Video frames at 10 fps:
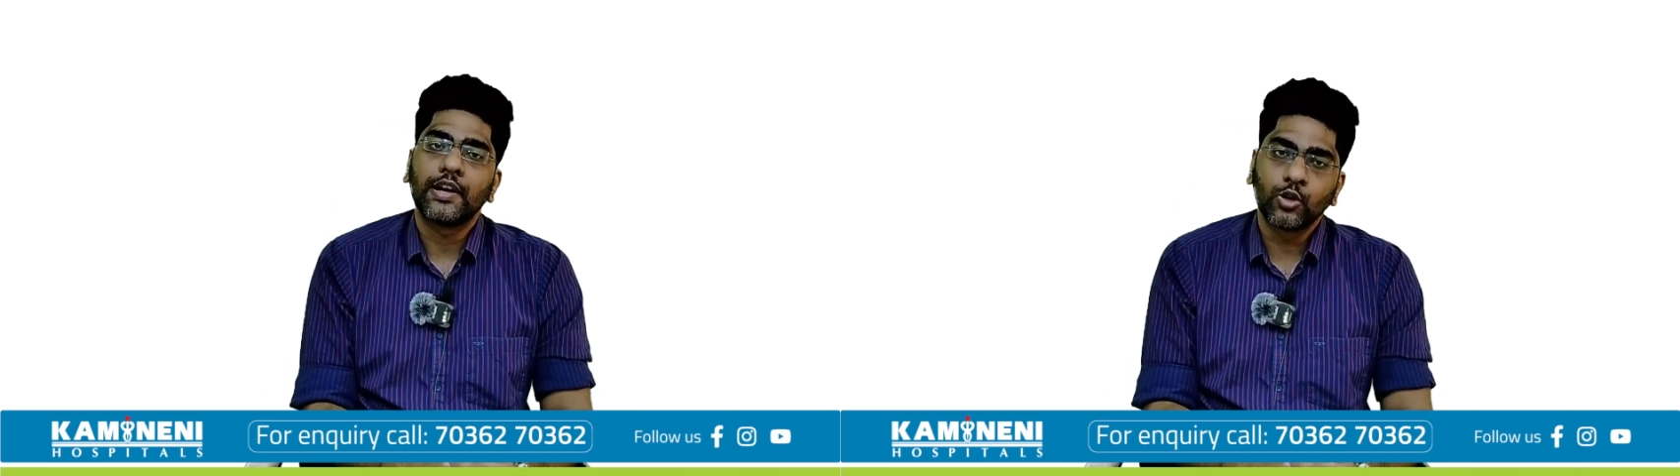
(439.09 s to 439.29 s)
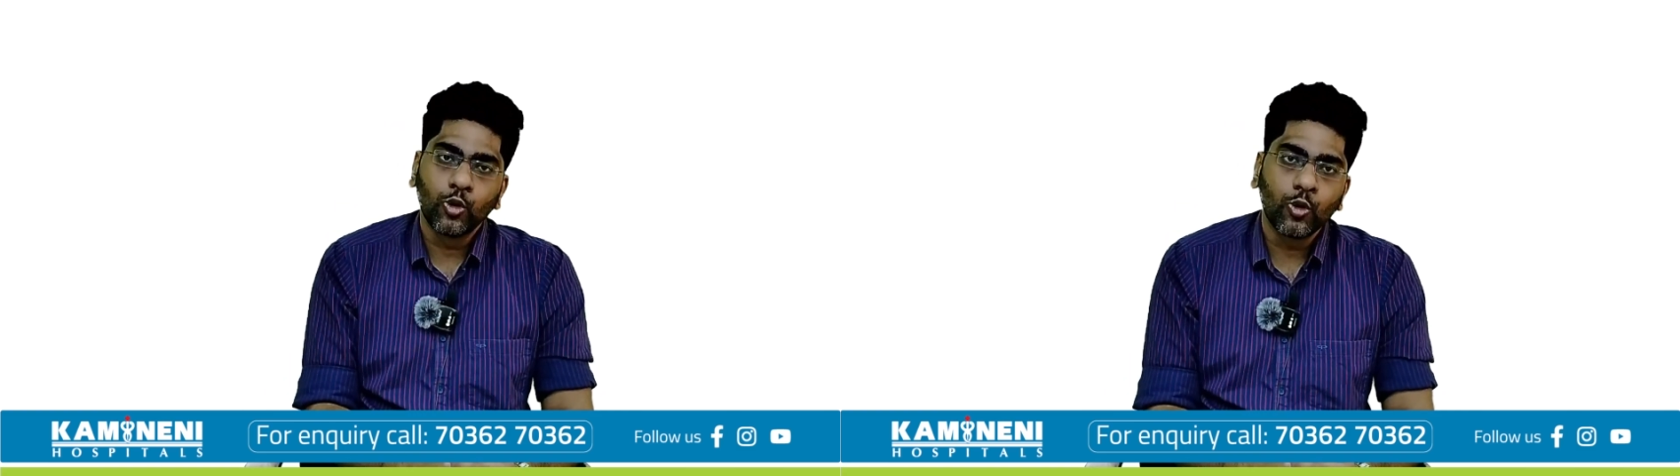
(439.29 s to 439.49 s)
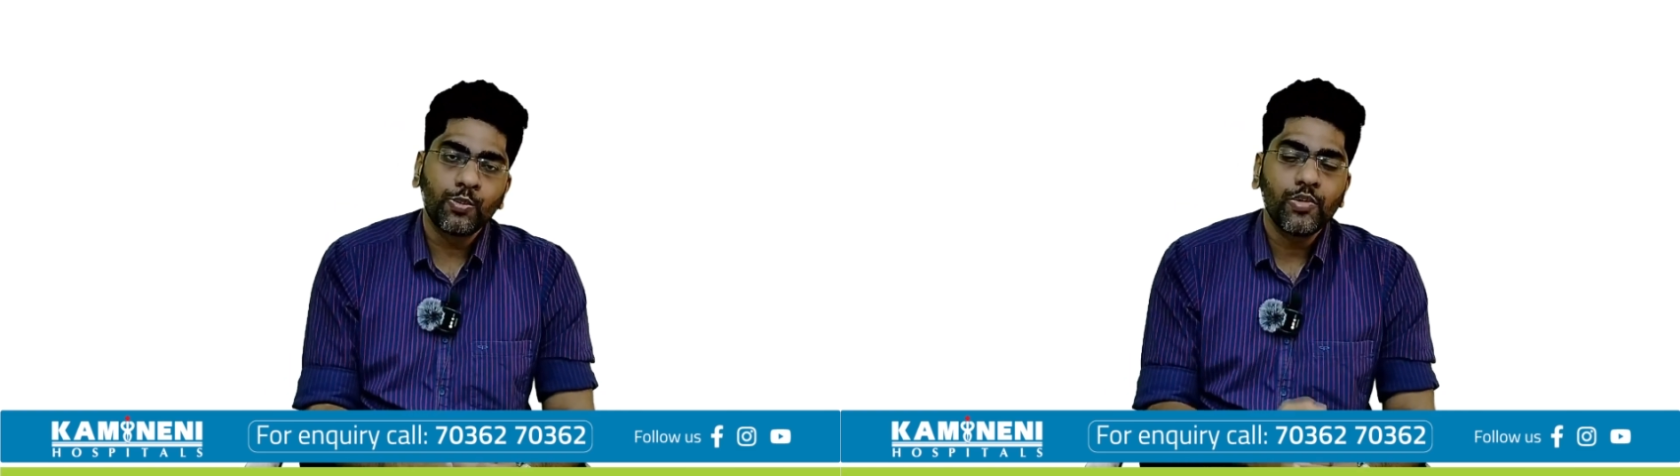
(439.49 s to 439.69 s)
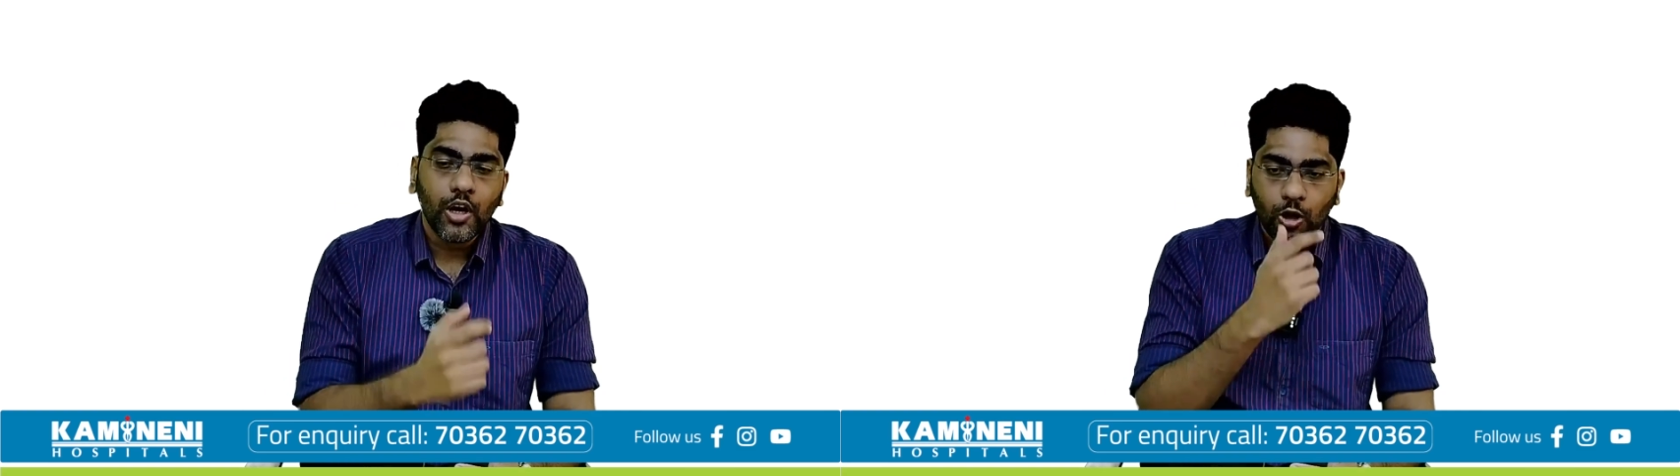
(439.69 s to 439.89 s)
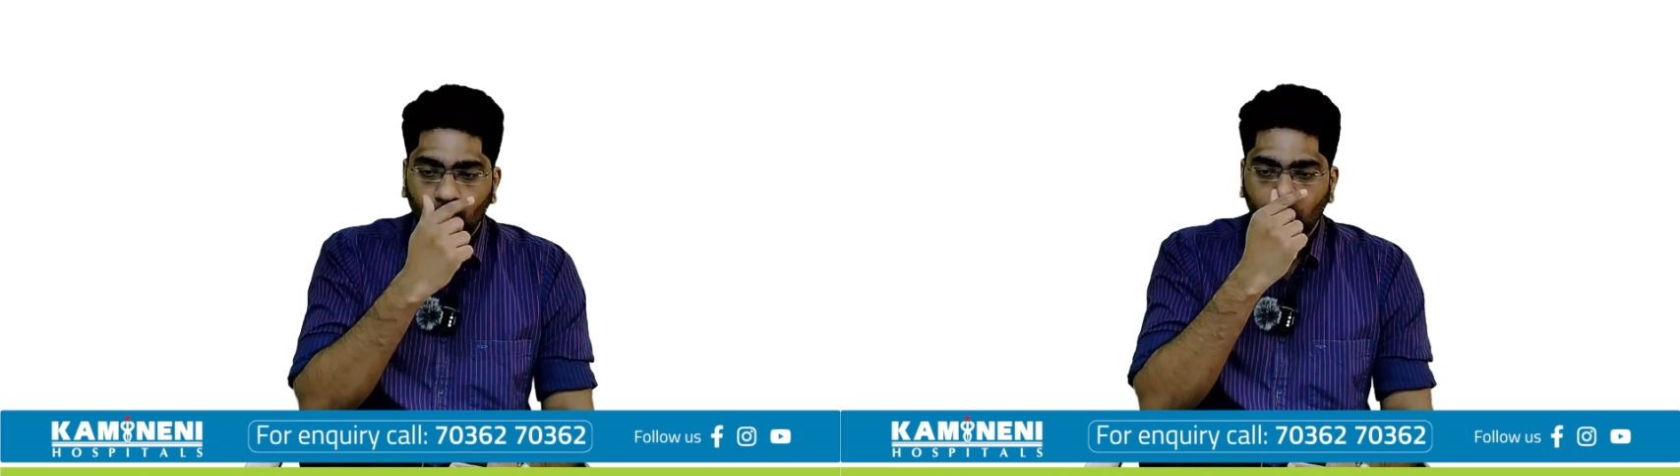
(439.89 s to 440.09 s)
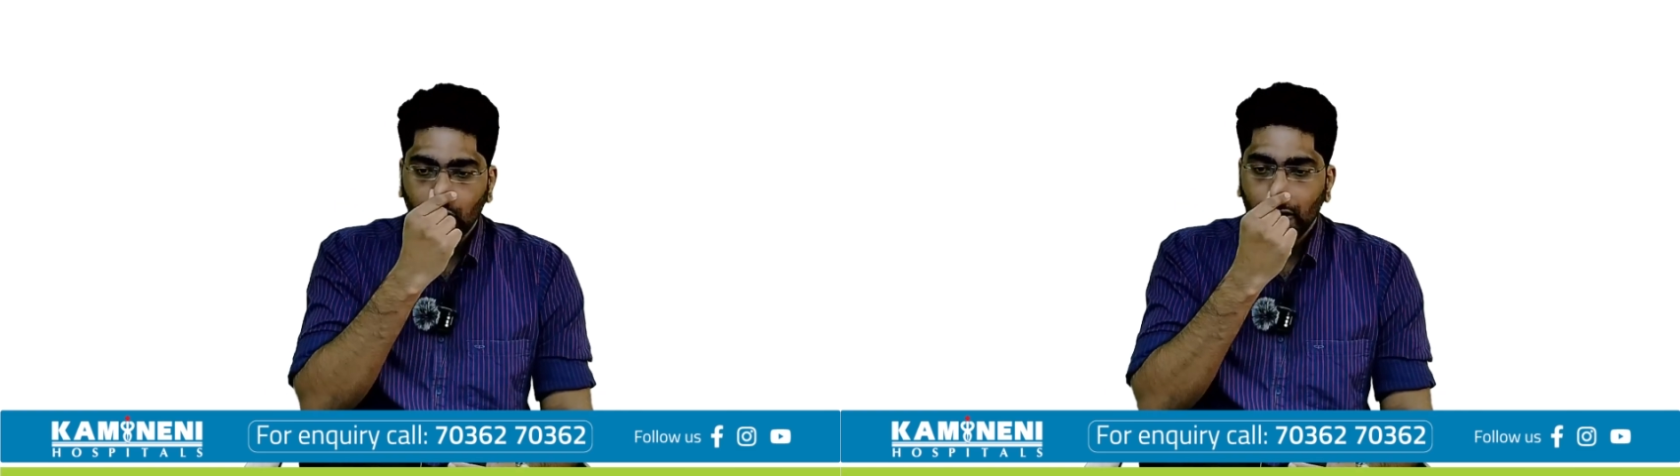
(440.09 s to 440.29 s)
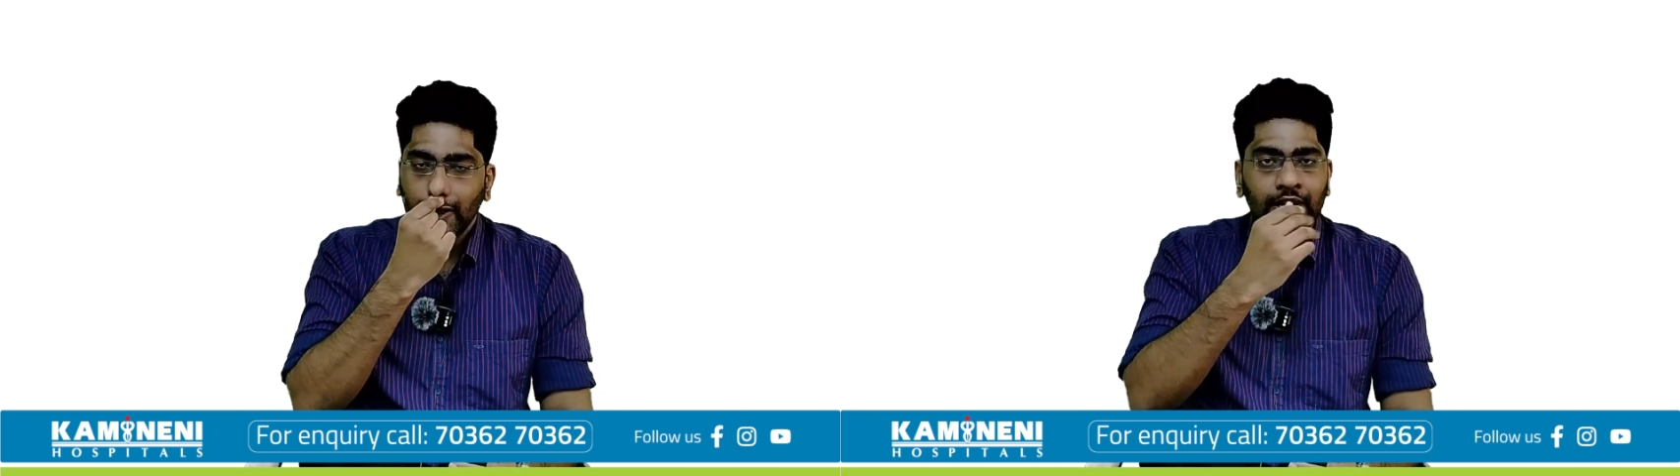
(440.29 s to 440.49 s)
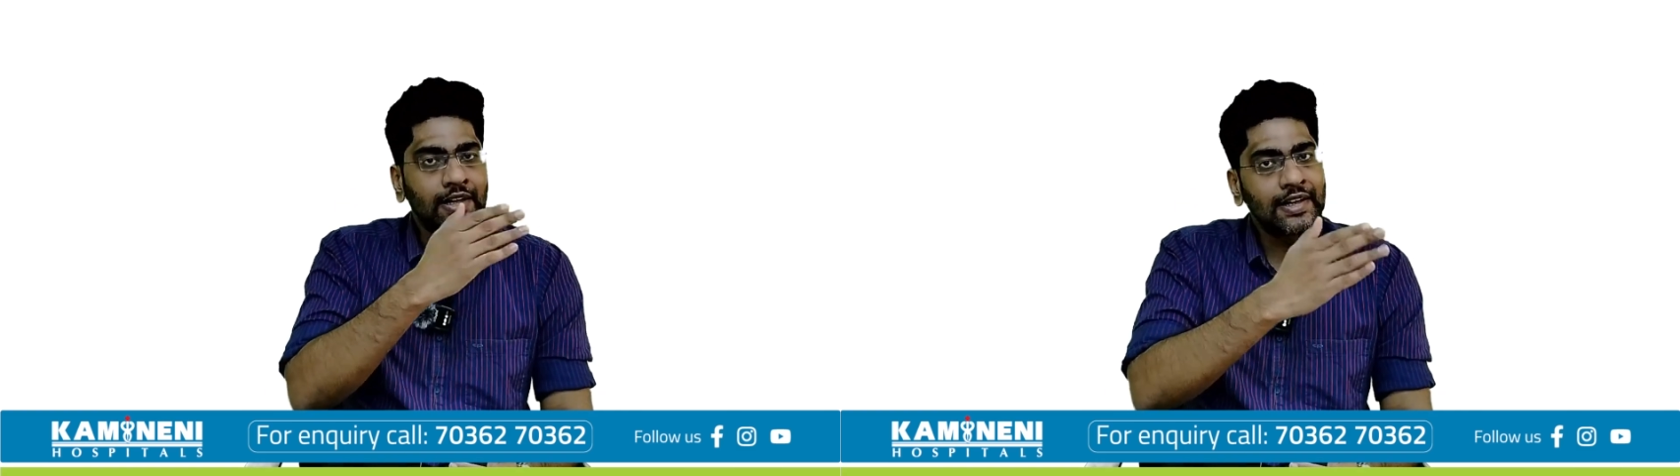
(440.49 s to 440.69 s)
at home
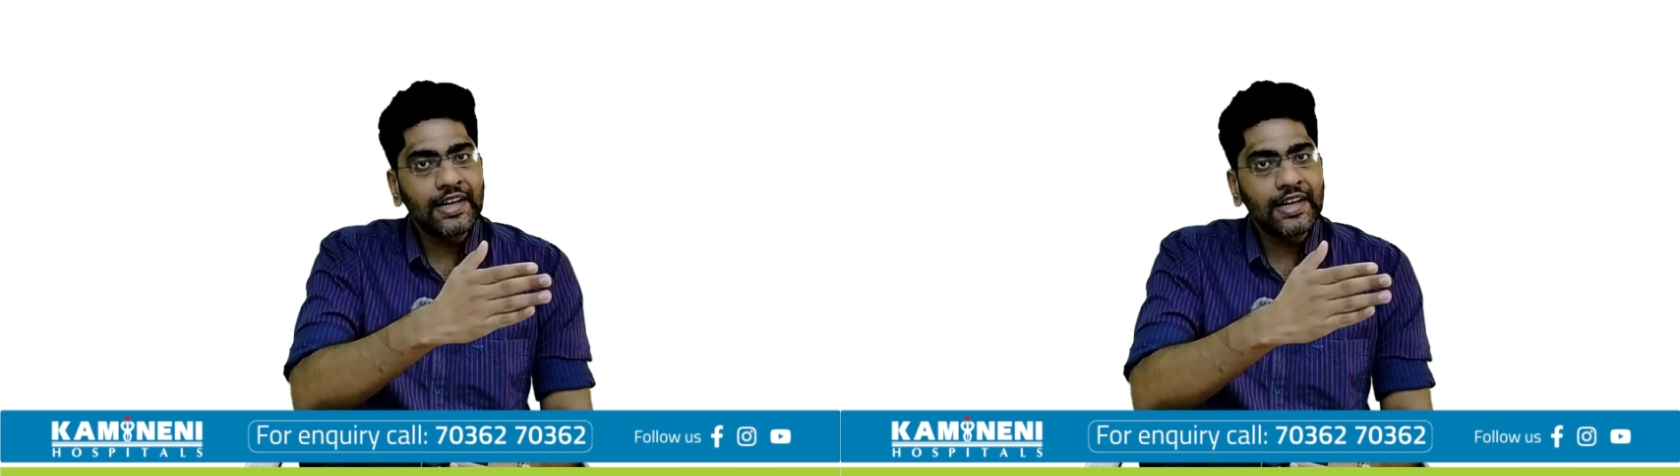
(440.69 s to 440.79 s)
or in a